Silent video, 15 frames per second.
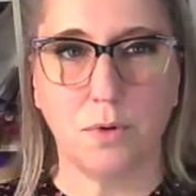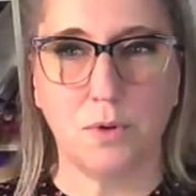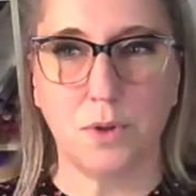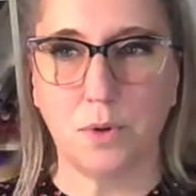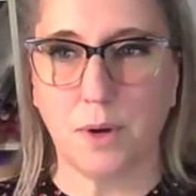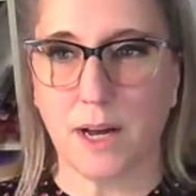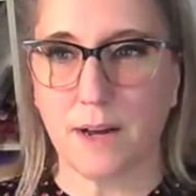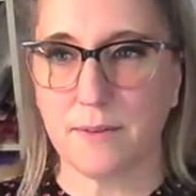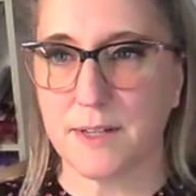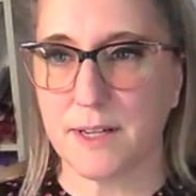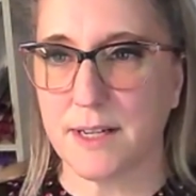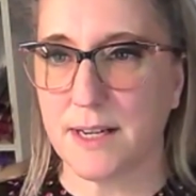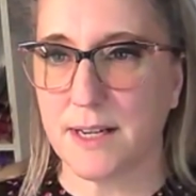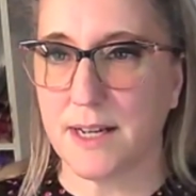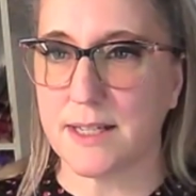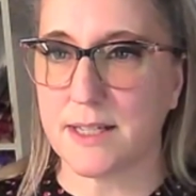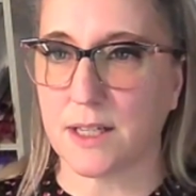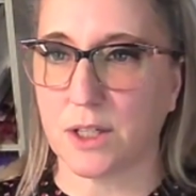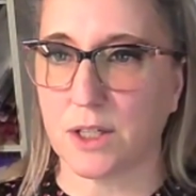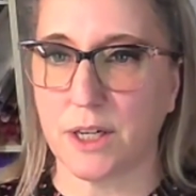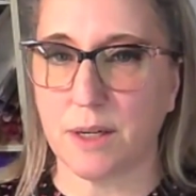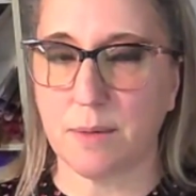do have to, it is a
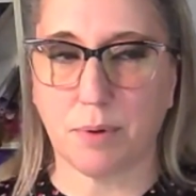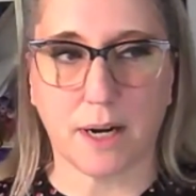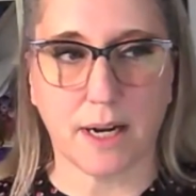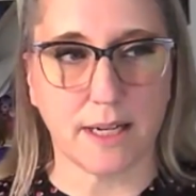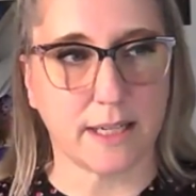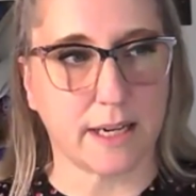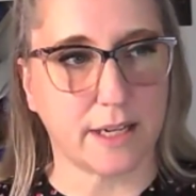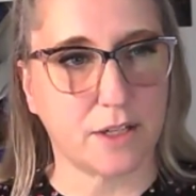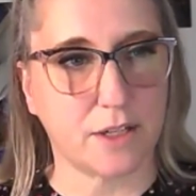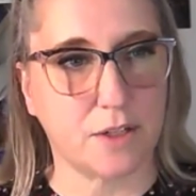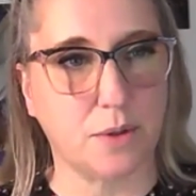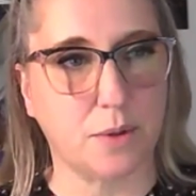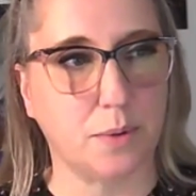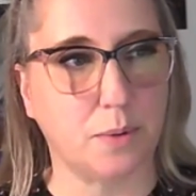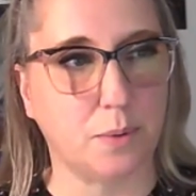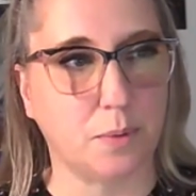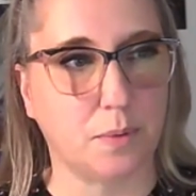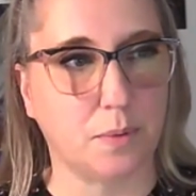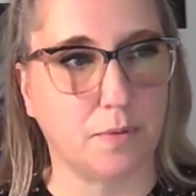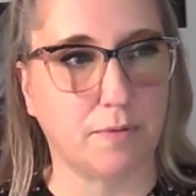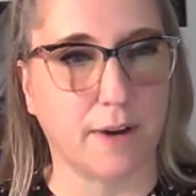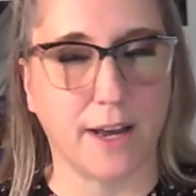learning process
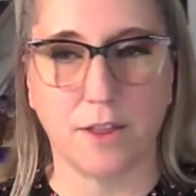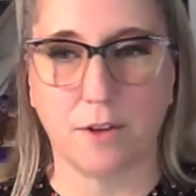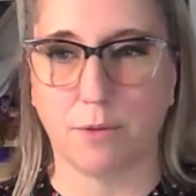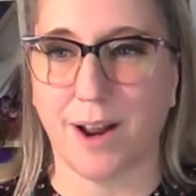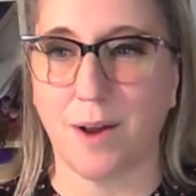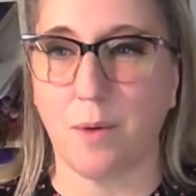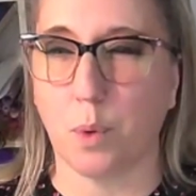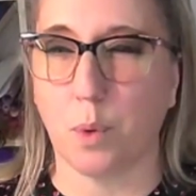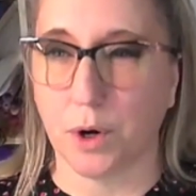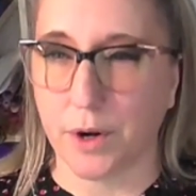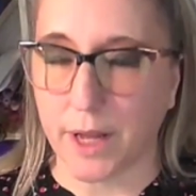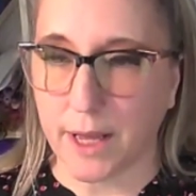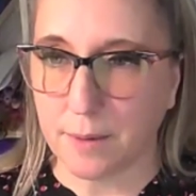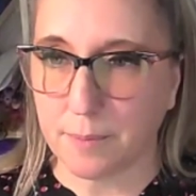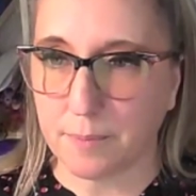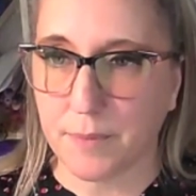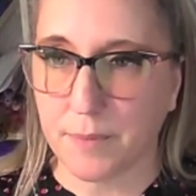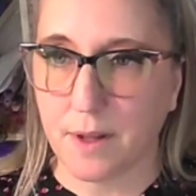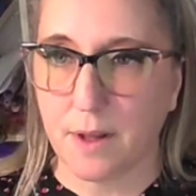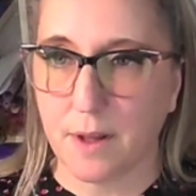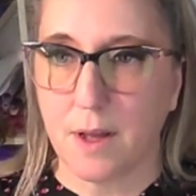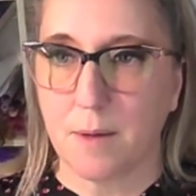to find the right wording,
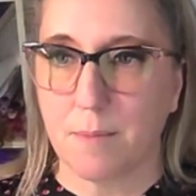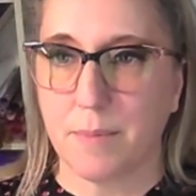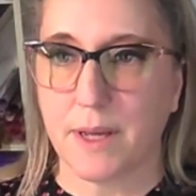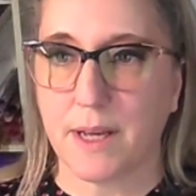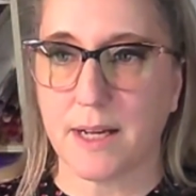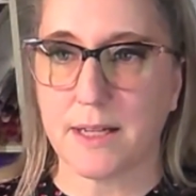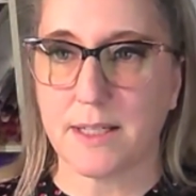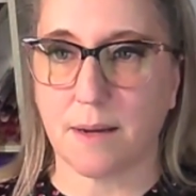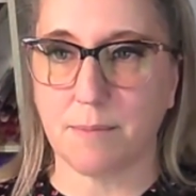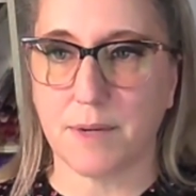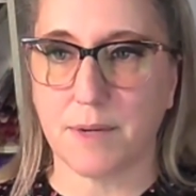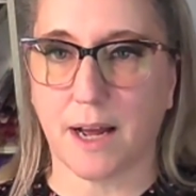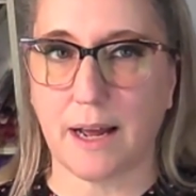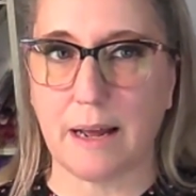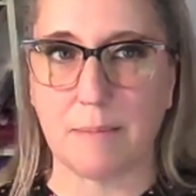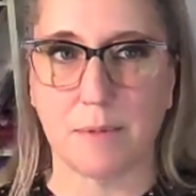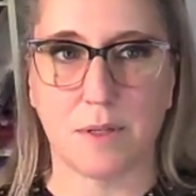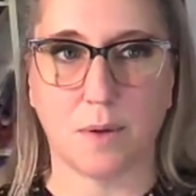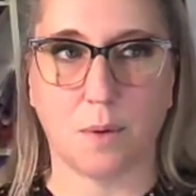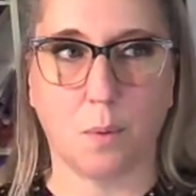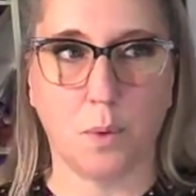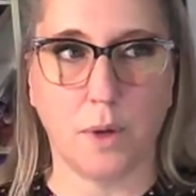because
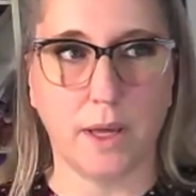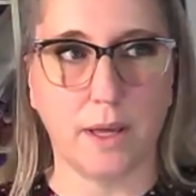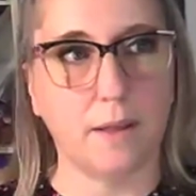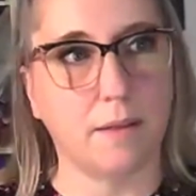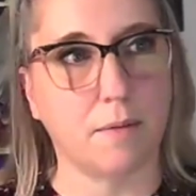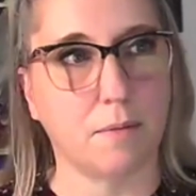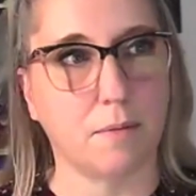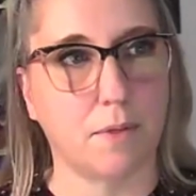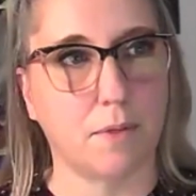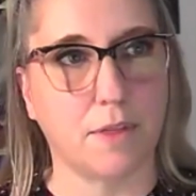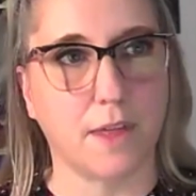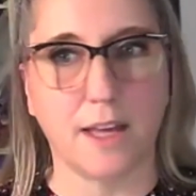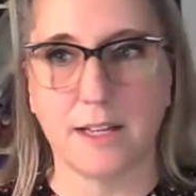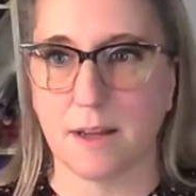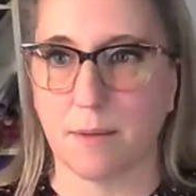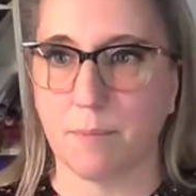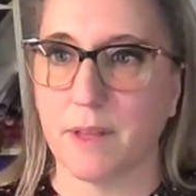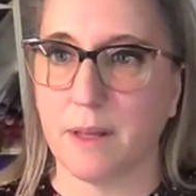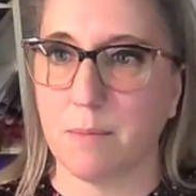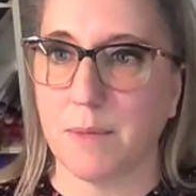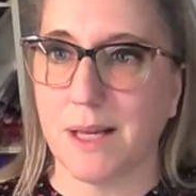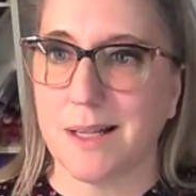sometimes we think
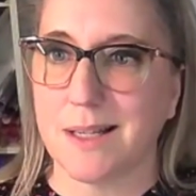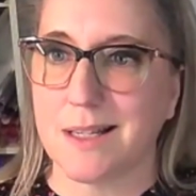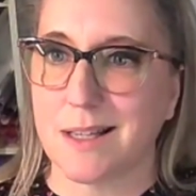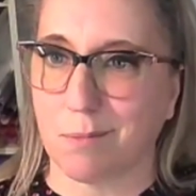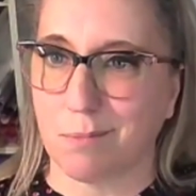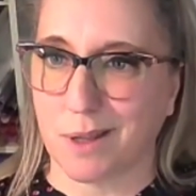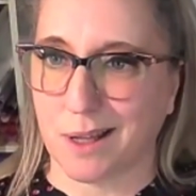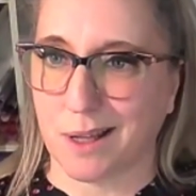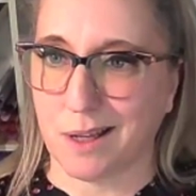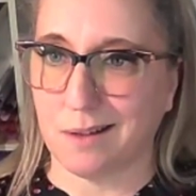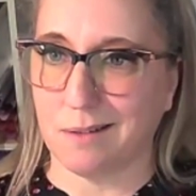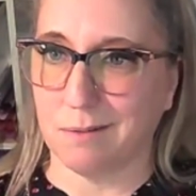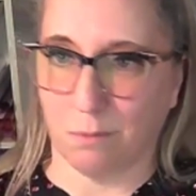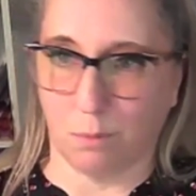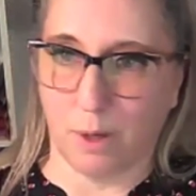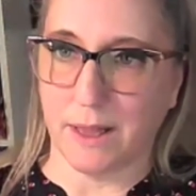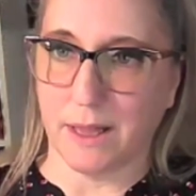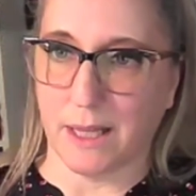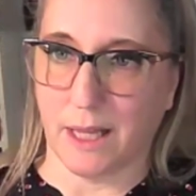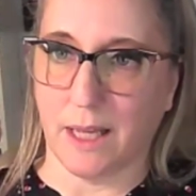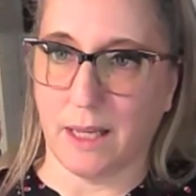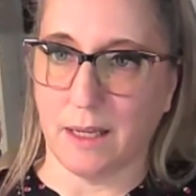something means something, one
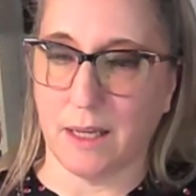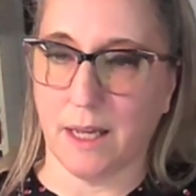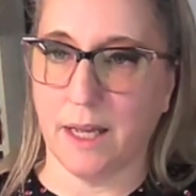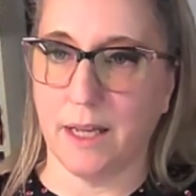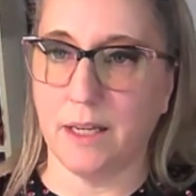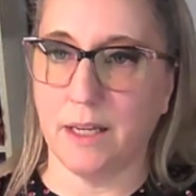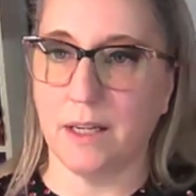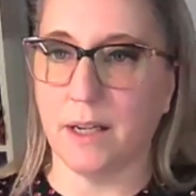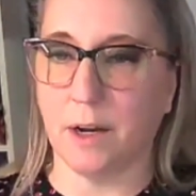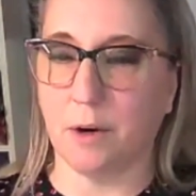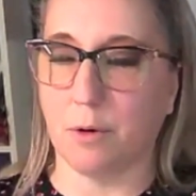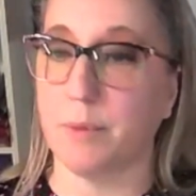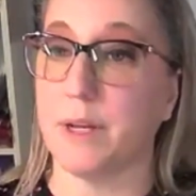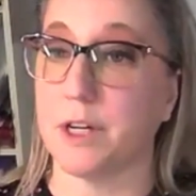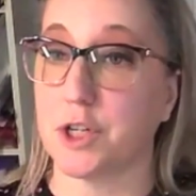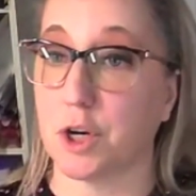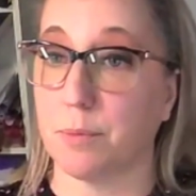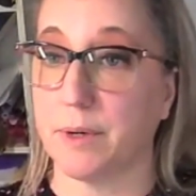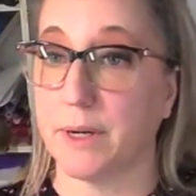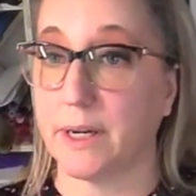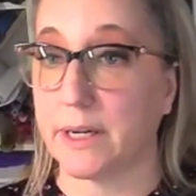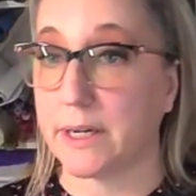thing, and it'll be
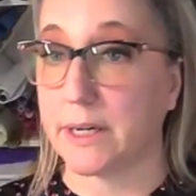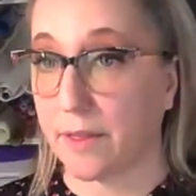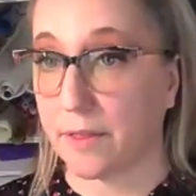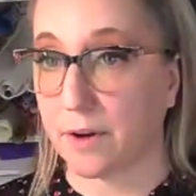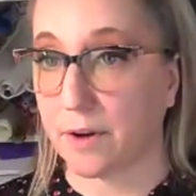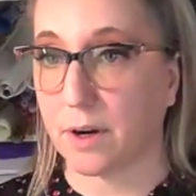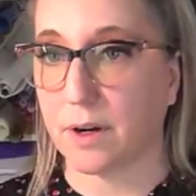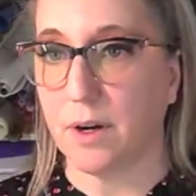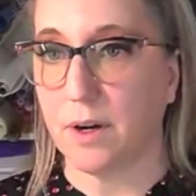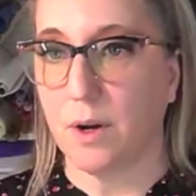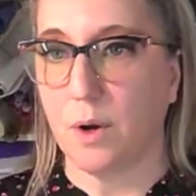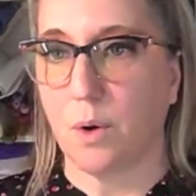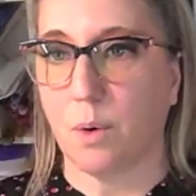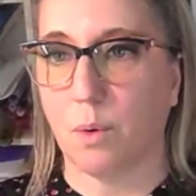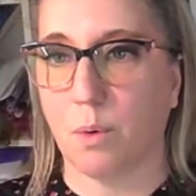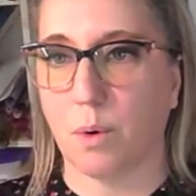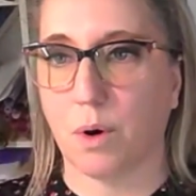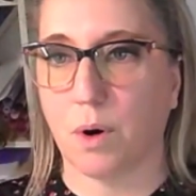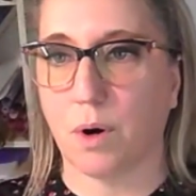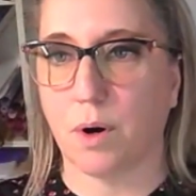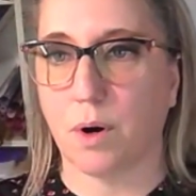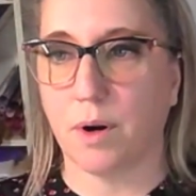interpreted another.
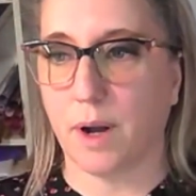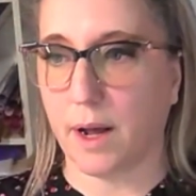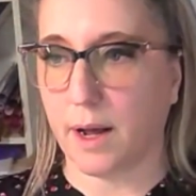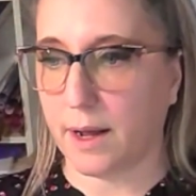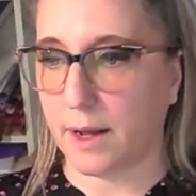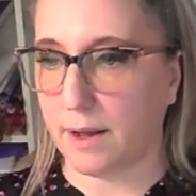Or